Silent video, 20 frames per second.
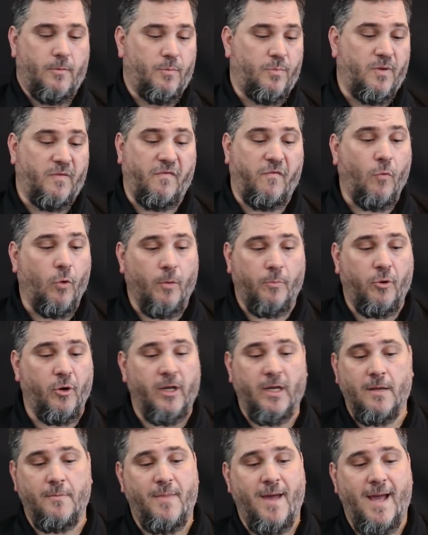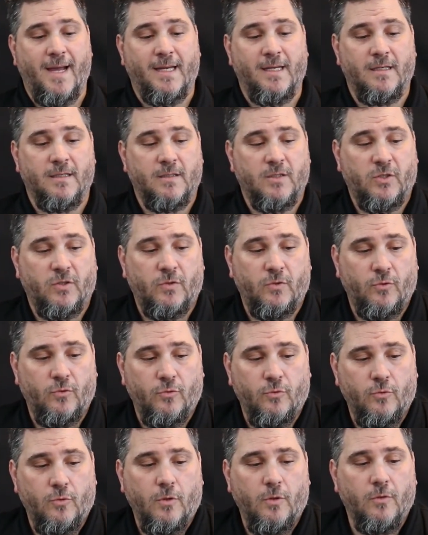Before putting it back
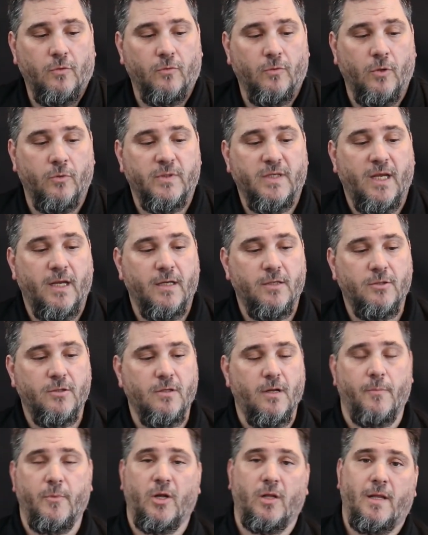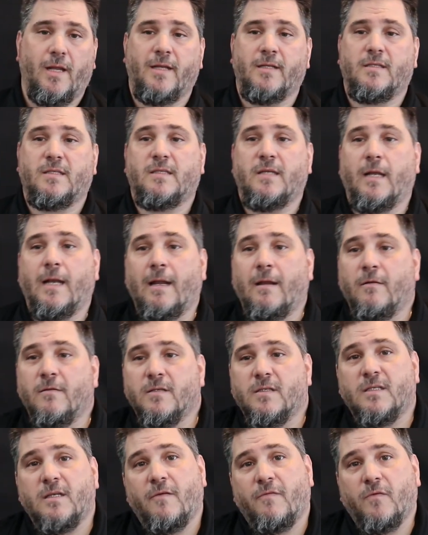into rotation, I'm going to let it
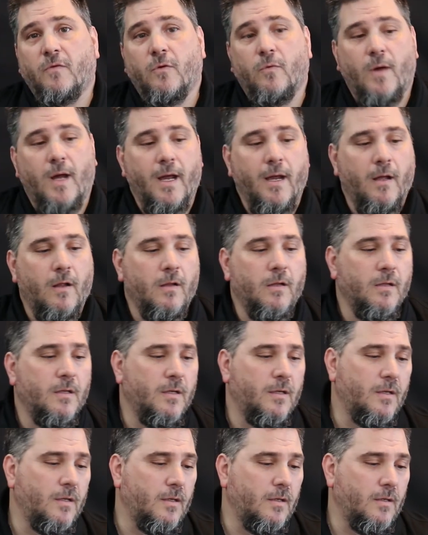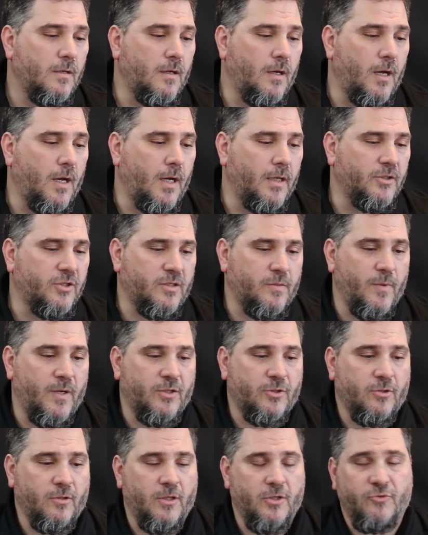set for a while, just to
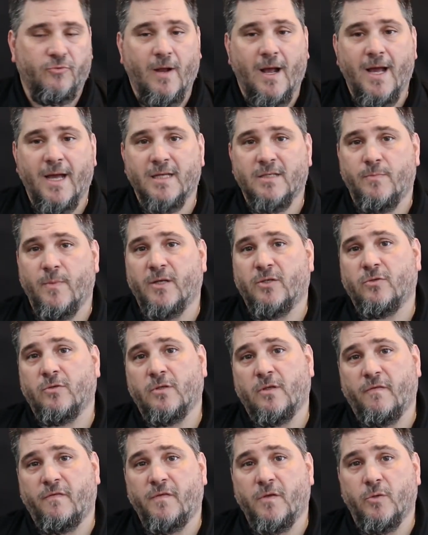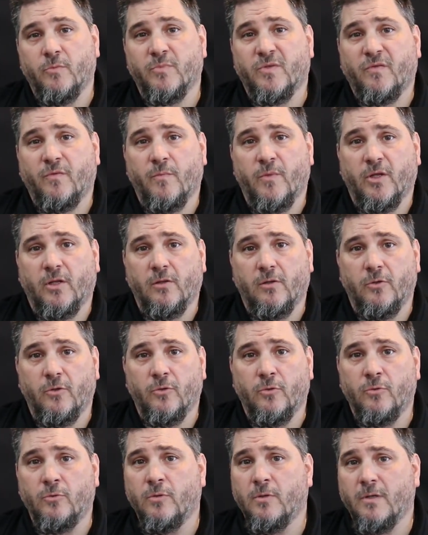make sure it dries, make sure that the fumes from the
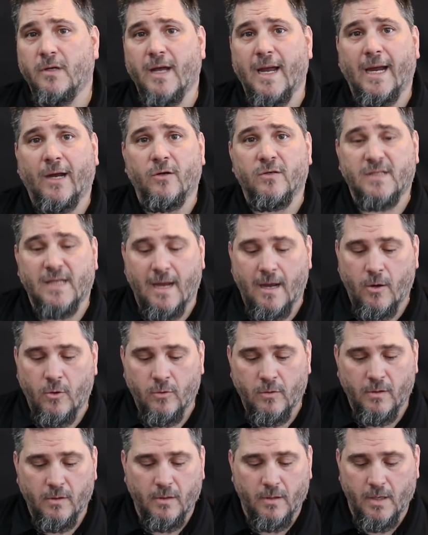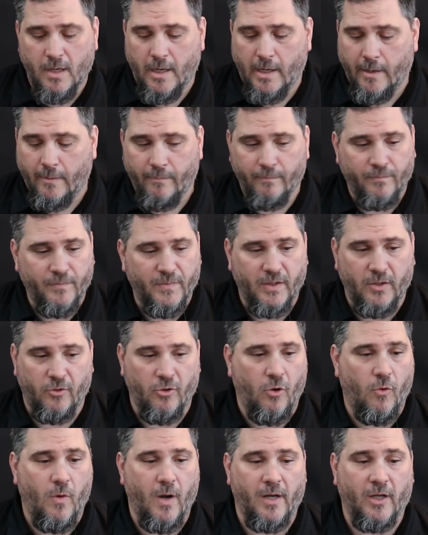glue airs out. You
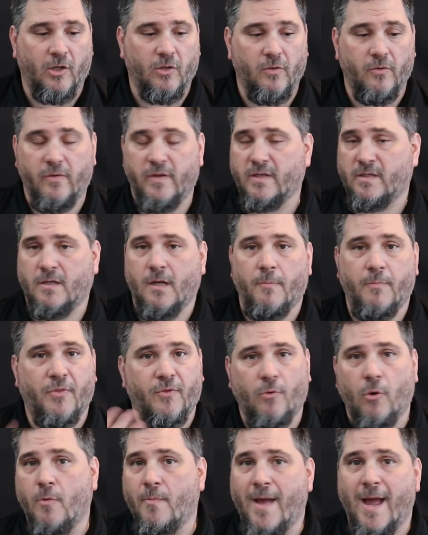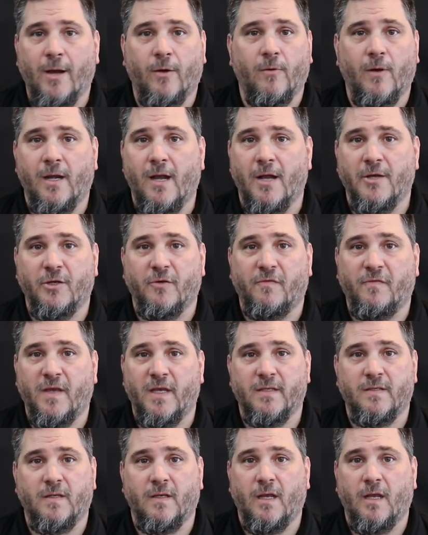don't want to glue this up, throw it back right on your
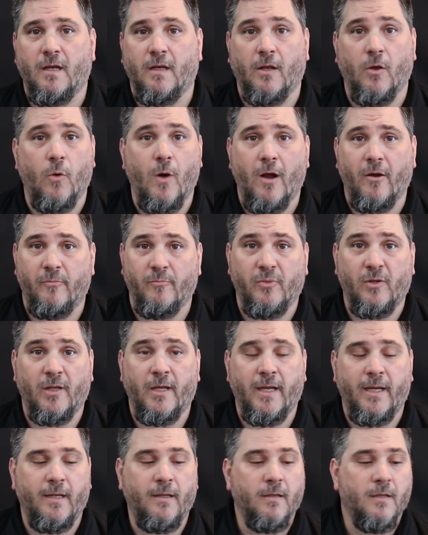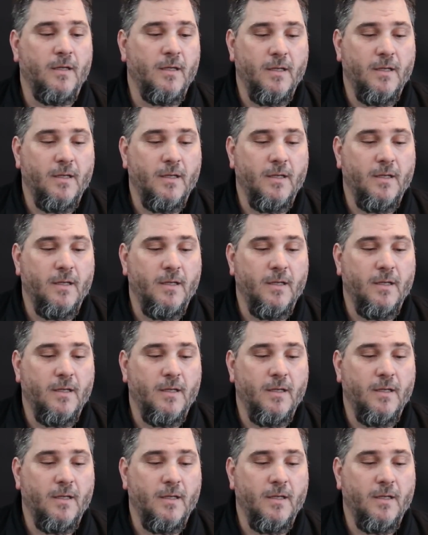face again, and go out and play.